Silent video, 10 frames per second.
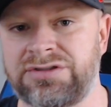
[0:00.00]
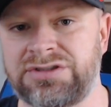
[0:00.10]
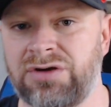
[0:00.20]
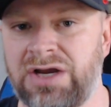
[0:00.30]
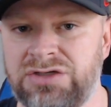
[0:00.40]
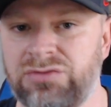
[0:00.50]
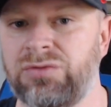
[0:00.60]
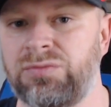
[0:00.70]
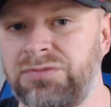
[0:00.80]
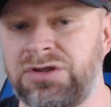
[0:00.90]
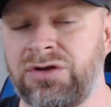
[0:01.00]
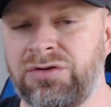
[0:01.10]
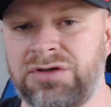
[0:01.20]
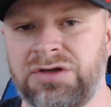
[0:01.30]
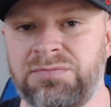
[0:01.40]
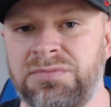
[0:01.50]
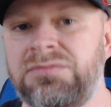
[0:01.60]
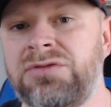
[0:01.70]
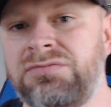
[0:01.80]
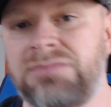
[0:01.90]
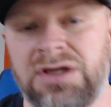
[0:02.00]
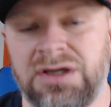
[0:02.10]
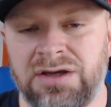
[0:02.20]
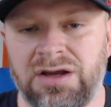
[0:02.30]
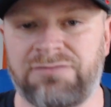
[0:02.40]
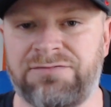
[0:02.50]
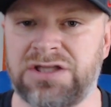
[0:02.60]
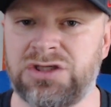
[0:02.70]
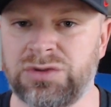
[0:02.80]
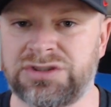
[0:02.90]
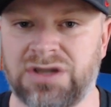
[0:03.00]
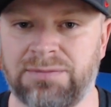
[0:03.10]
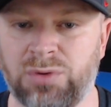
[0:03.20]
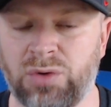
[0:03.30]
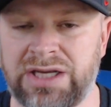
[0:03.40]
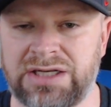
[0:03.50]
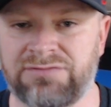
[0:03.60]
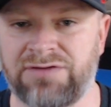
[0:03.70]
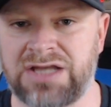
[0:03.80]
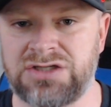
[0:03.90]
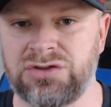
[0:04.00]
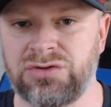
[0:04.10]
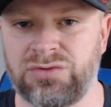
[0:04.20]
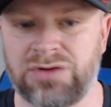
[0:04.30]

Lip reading: So I do it, it could offend you at some point, and if I do,